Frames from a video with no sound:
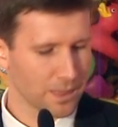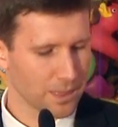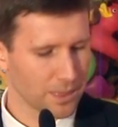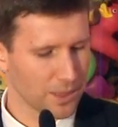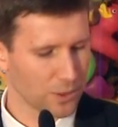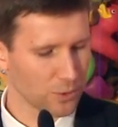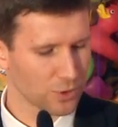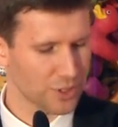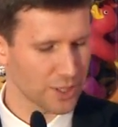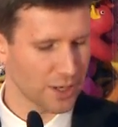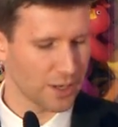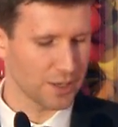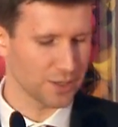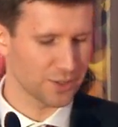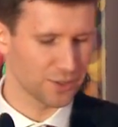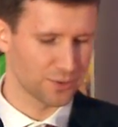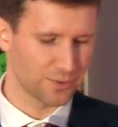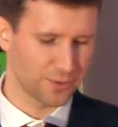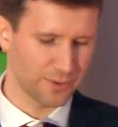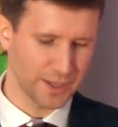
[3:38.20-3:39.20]
No child
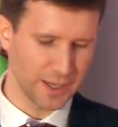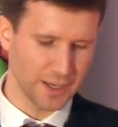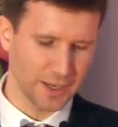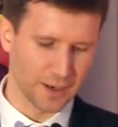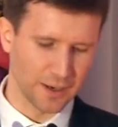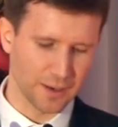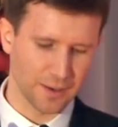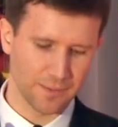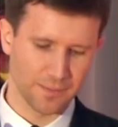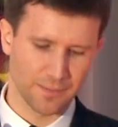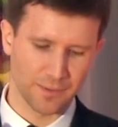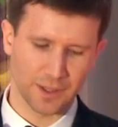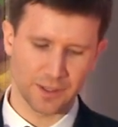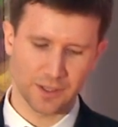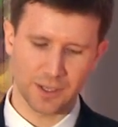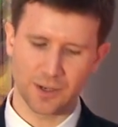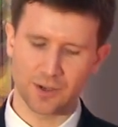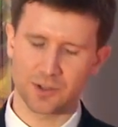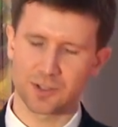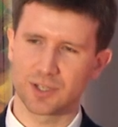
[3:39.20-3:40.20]
should feel that
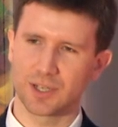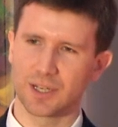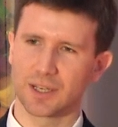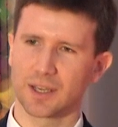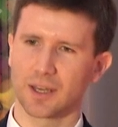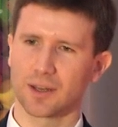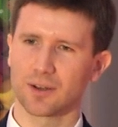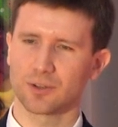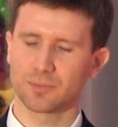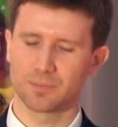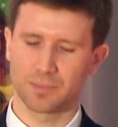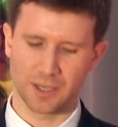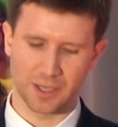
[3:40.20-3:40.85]
he or she cannot